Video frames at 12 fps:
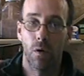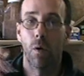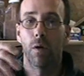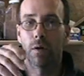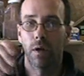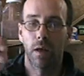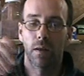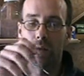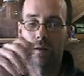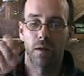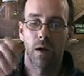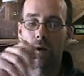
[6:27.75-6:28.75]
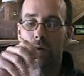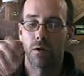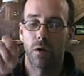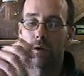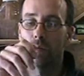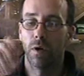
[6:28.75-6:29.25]
Don't know, or take the
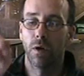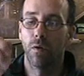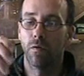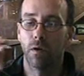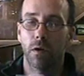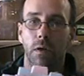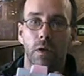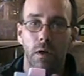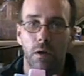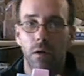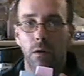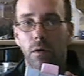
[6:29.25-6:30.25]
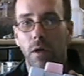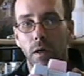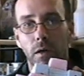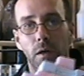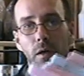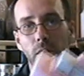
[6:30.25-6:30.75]
stairs all the way over.
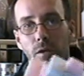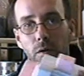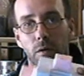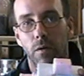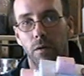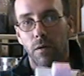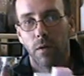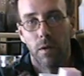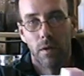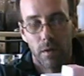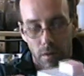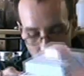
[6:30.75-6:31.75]
Okay, so